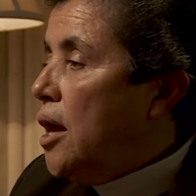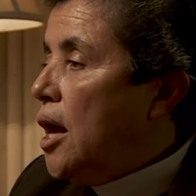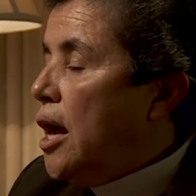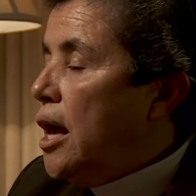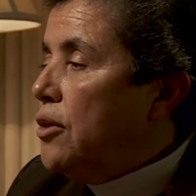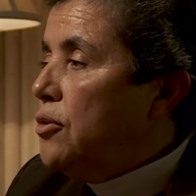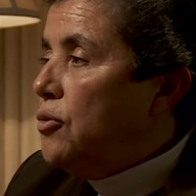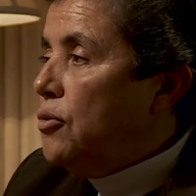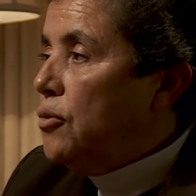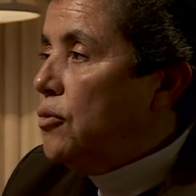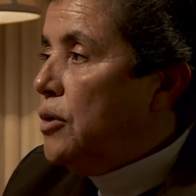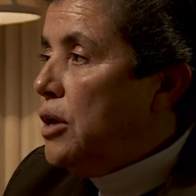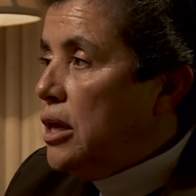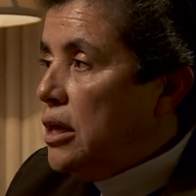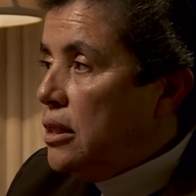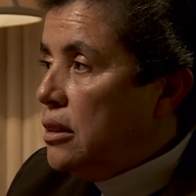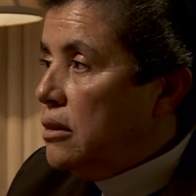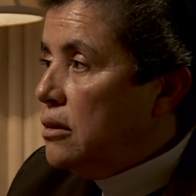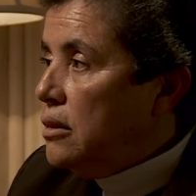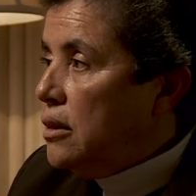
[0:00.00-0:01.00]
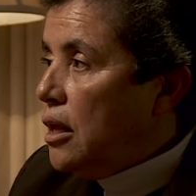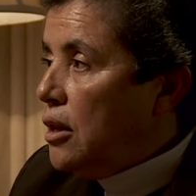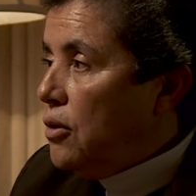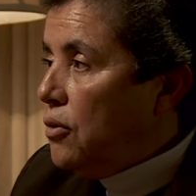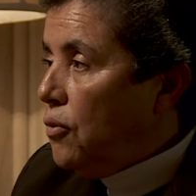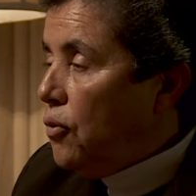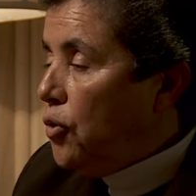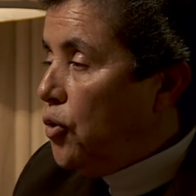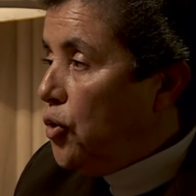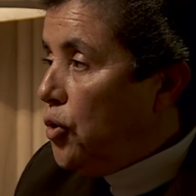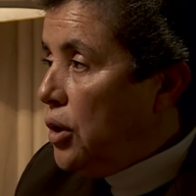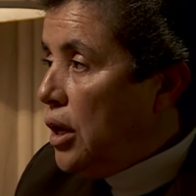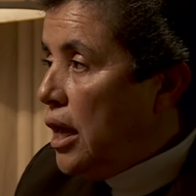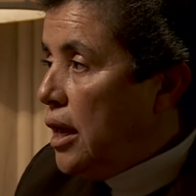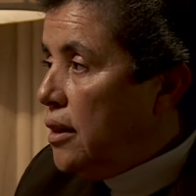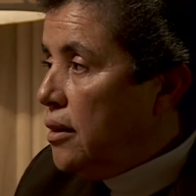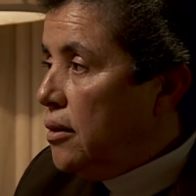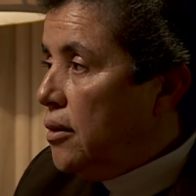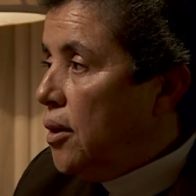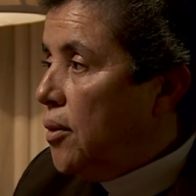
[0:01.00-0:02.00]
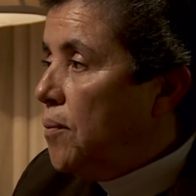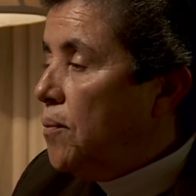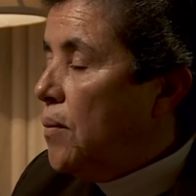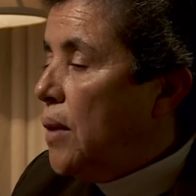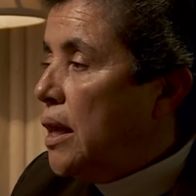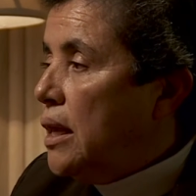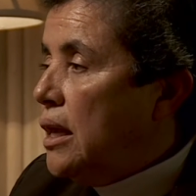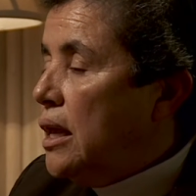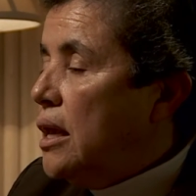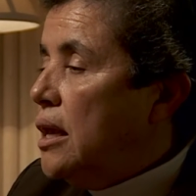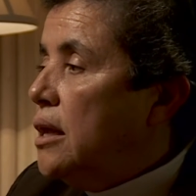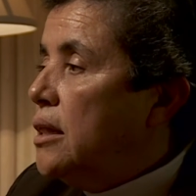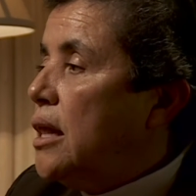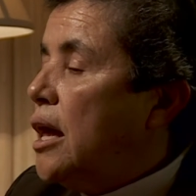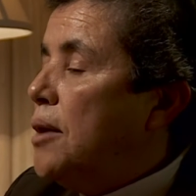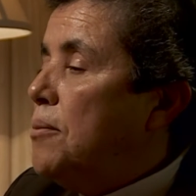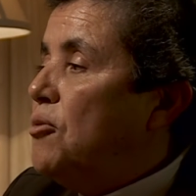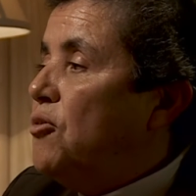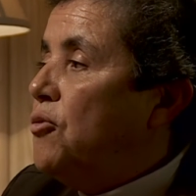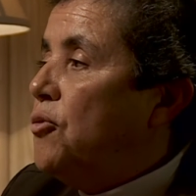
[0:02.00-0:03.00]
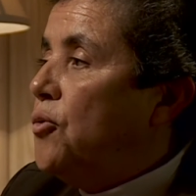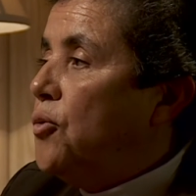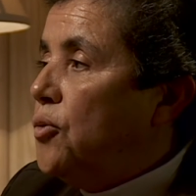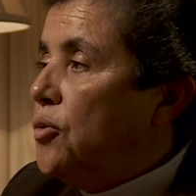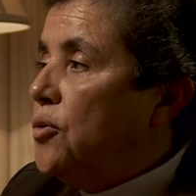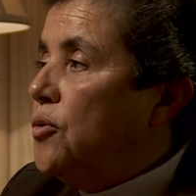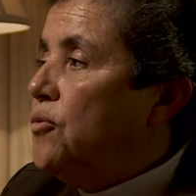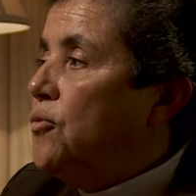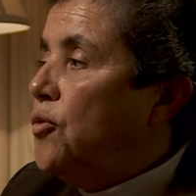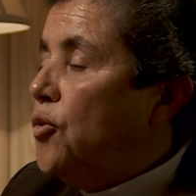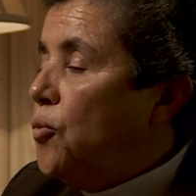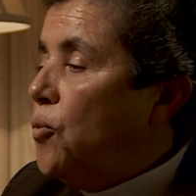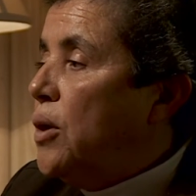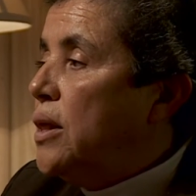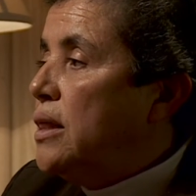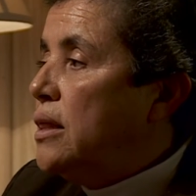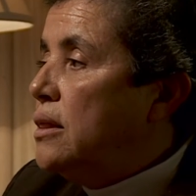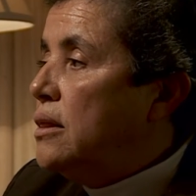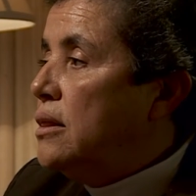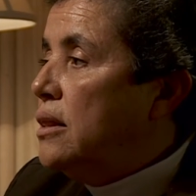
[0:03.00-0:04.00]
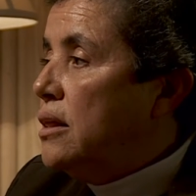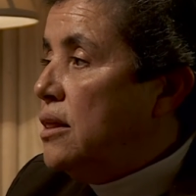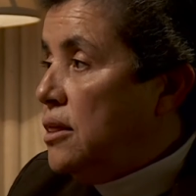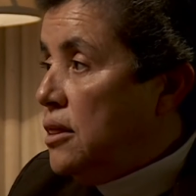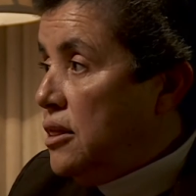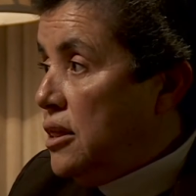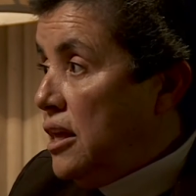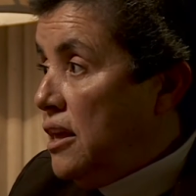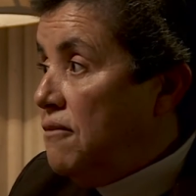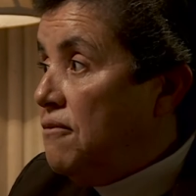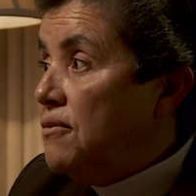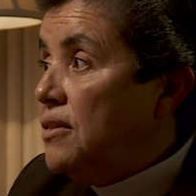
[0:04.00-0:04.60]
adoring the Lord and making up for what the thief